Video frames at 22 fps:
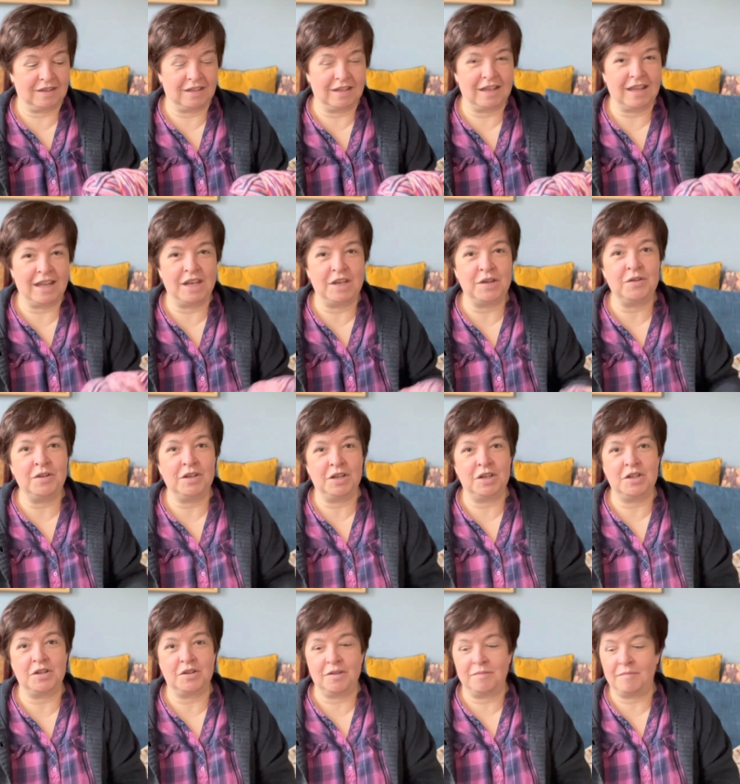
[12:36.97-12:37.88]
I don't
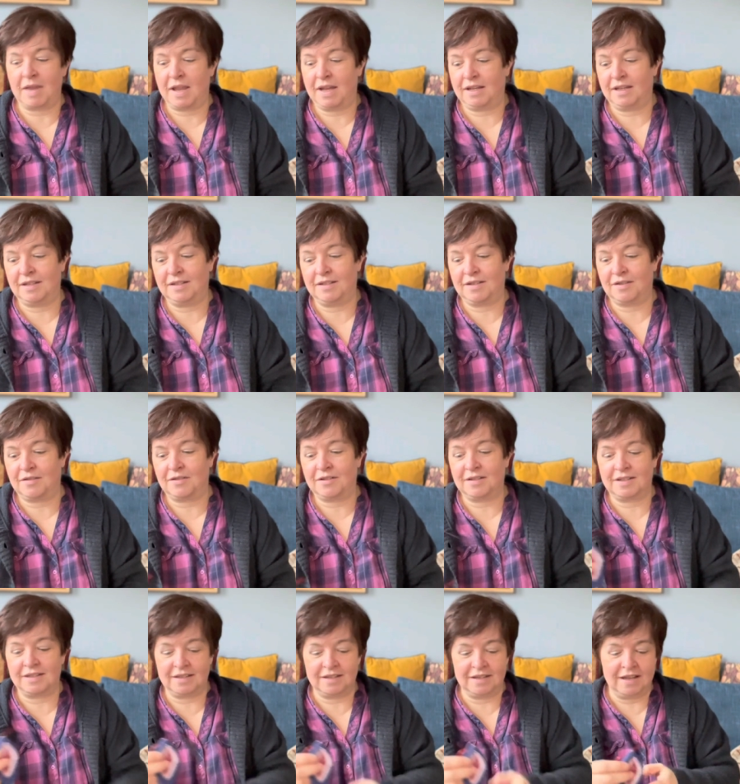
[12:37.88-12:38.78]
enjoy making
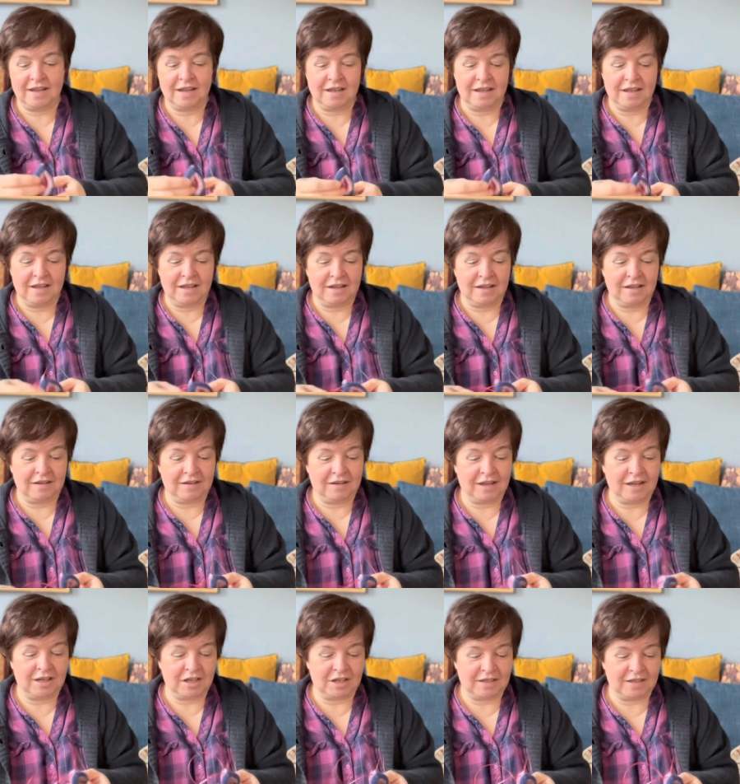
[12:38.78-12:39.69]
socks.
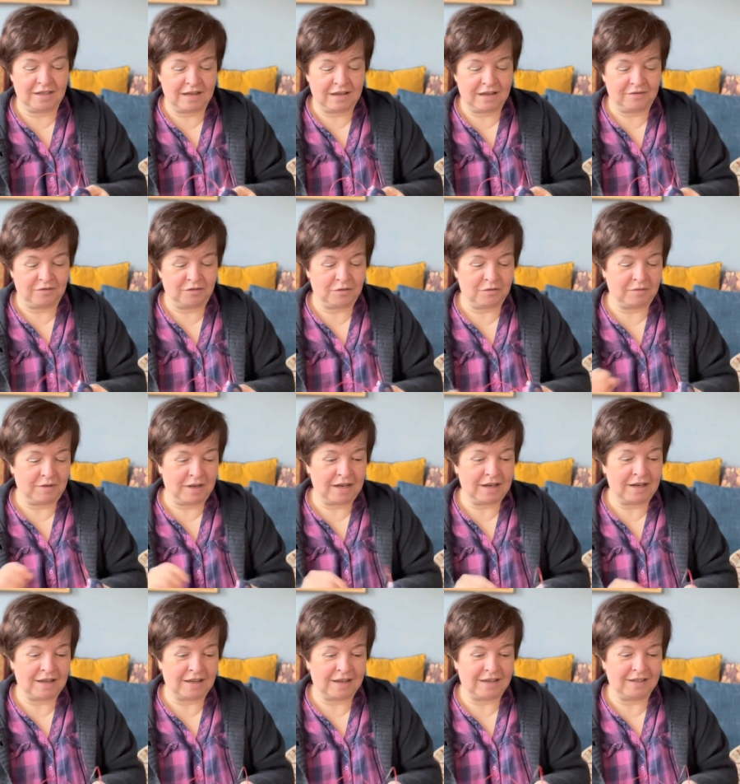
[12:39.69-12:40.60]
I just have to
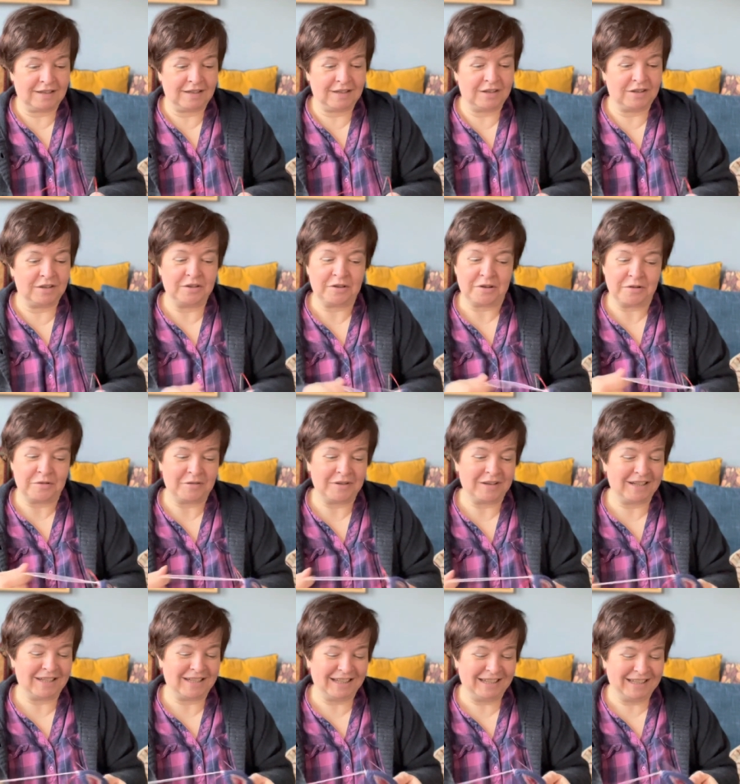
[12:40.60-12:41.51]
realize it and own
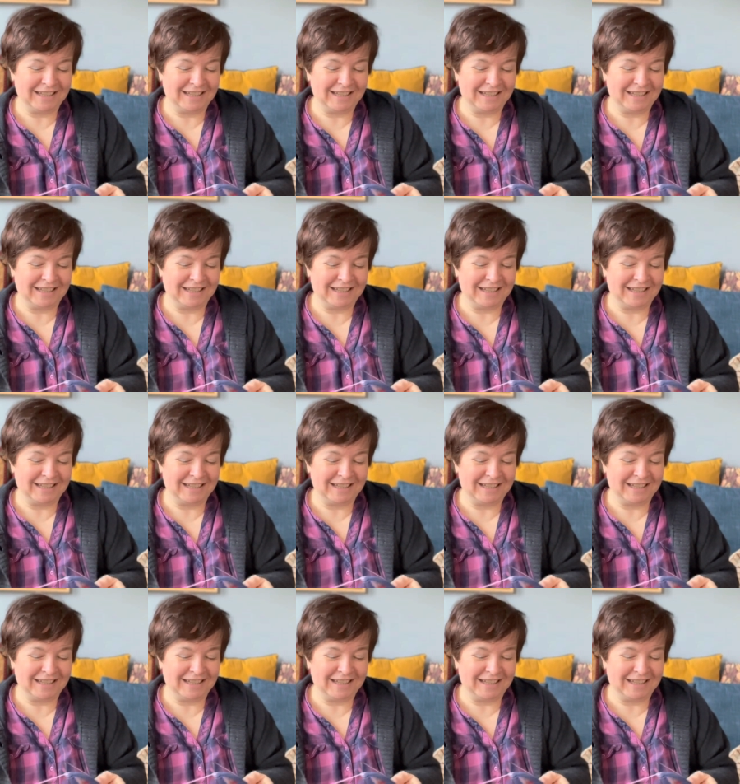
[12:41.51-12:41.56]
it.